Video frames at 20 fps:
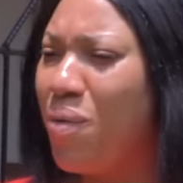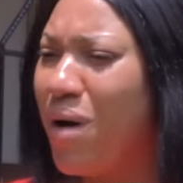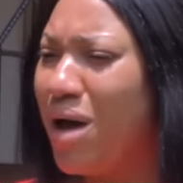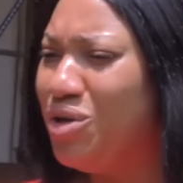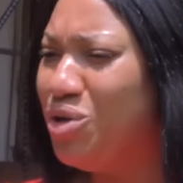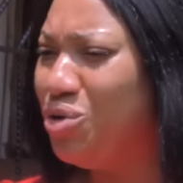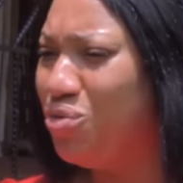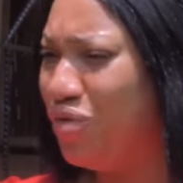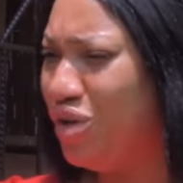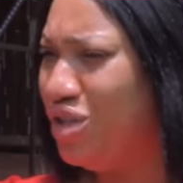are
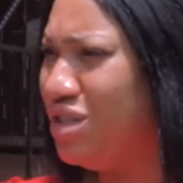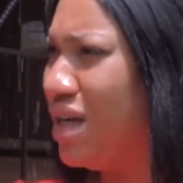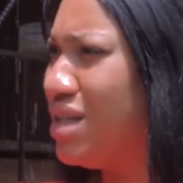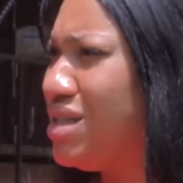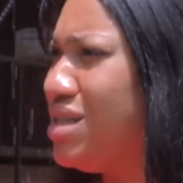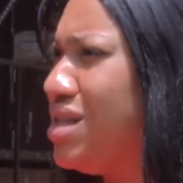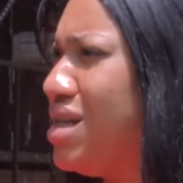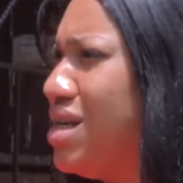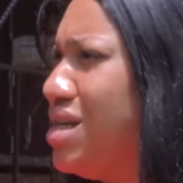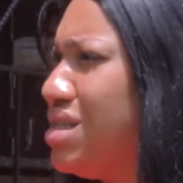you
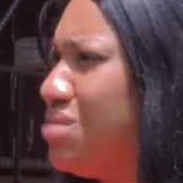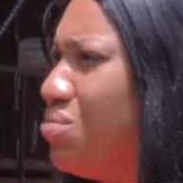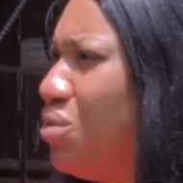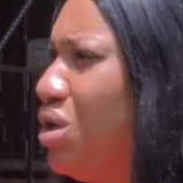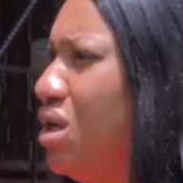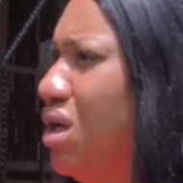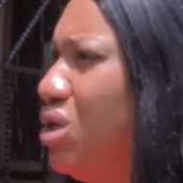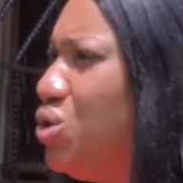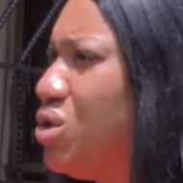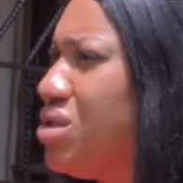rejecting his money?
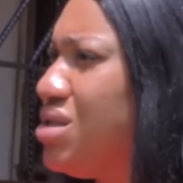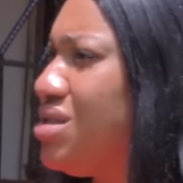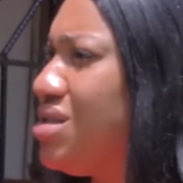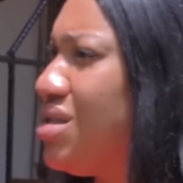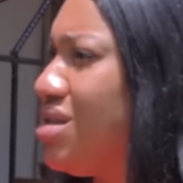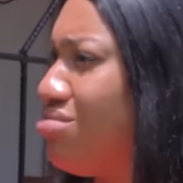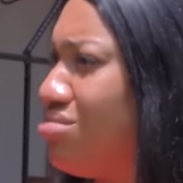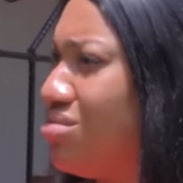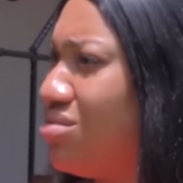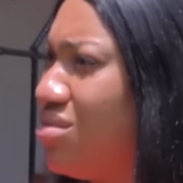He just
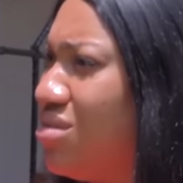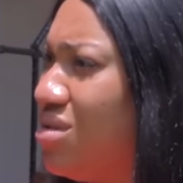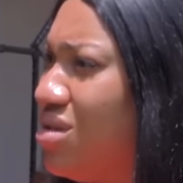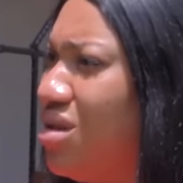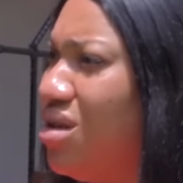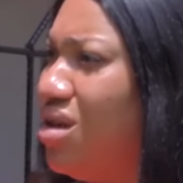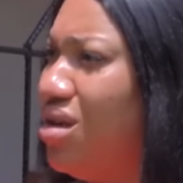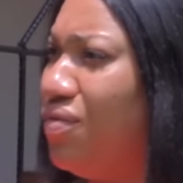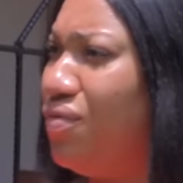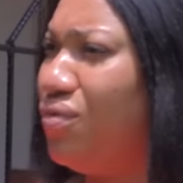
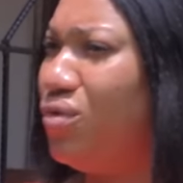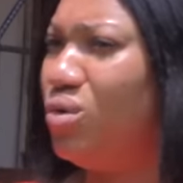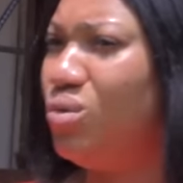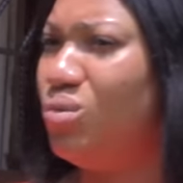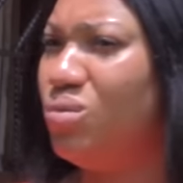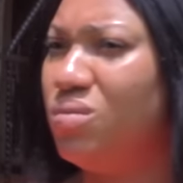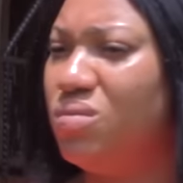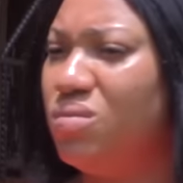gave you.